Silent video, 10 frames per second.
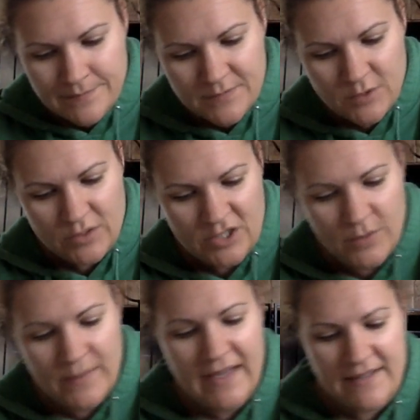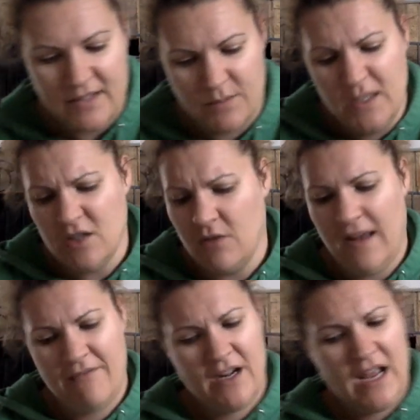So Tituba again says, Mr.
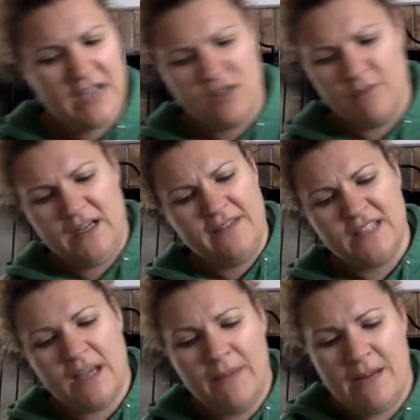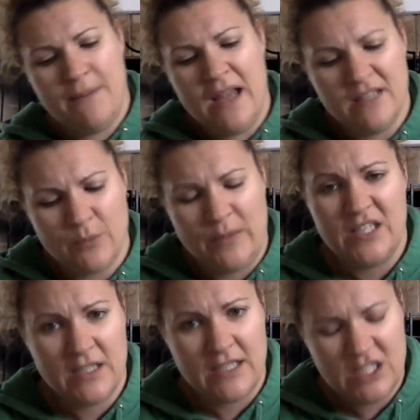Reverend, I do believe somebody be else
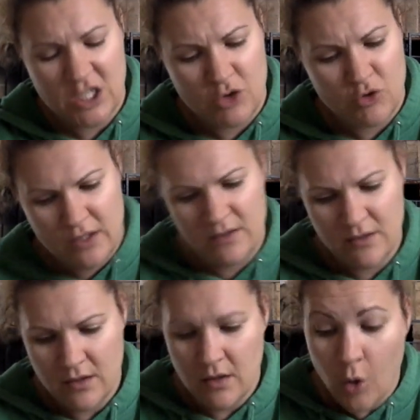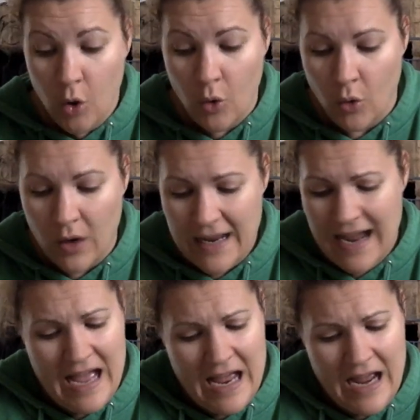witching these children. Who?
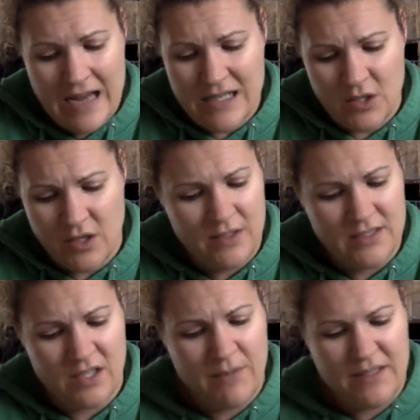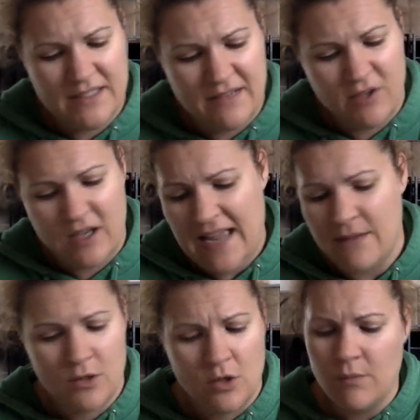I don't know, sir, but the devil got
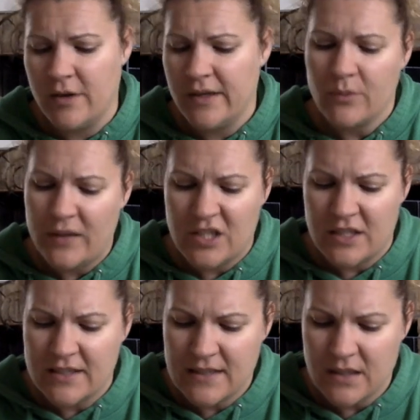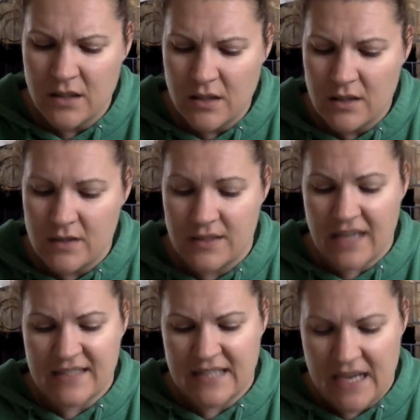him numerous witches.
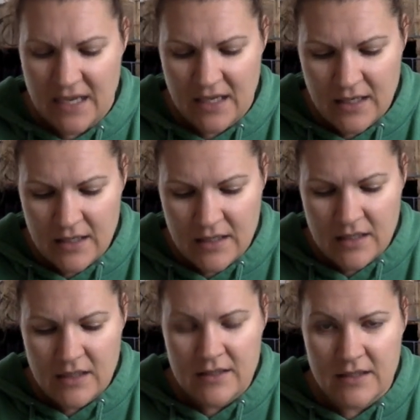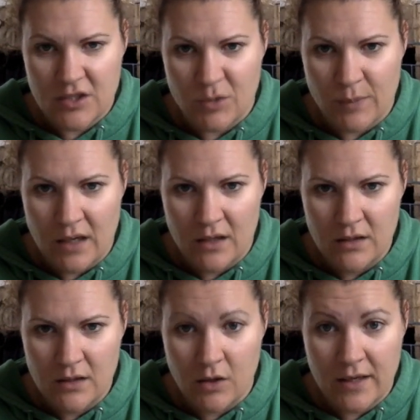Does he? Tituba,
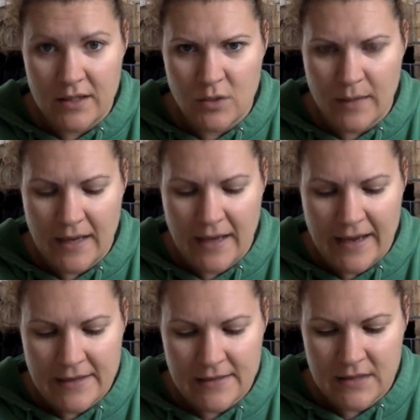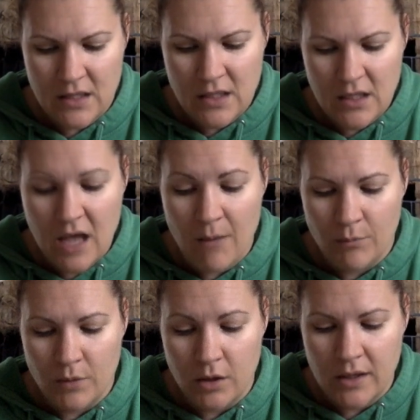look into my eyes.
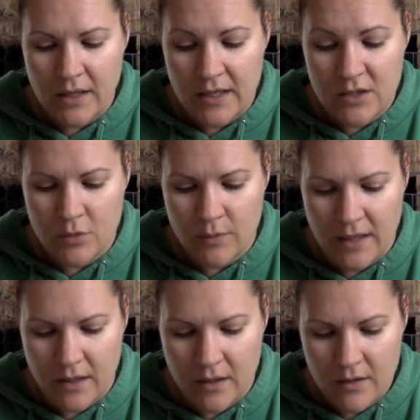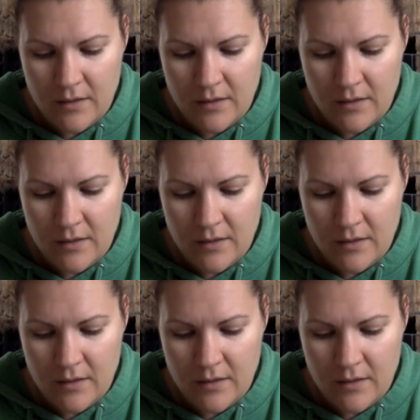Come, look into me.